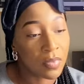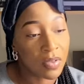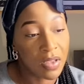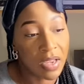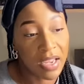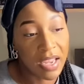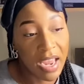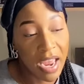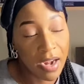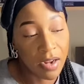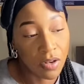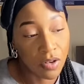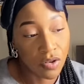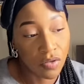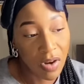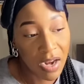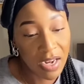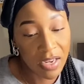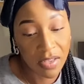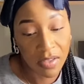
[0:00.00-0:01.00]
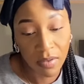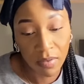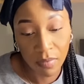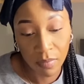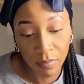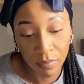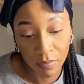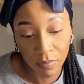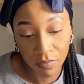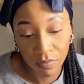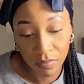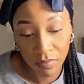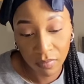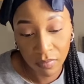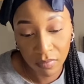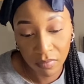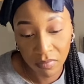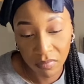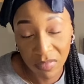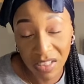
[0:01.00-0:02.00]
again, Drake's
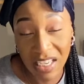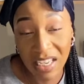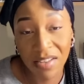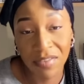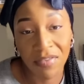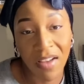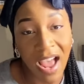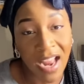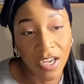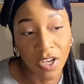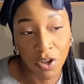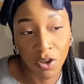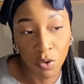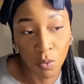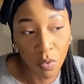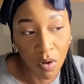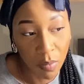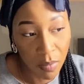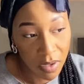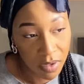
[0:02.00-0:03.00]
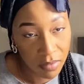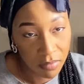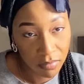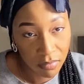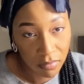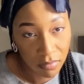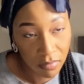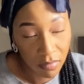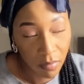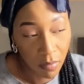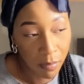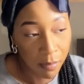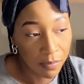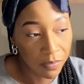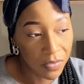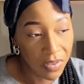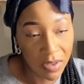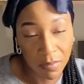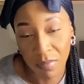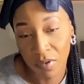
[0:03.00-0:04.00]
devalues women.
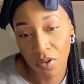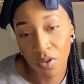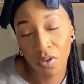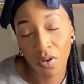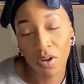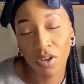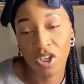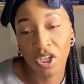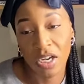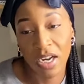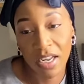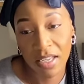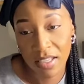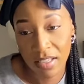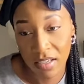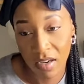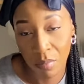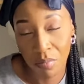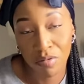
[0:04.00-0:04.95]
a misogynist, a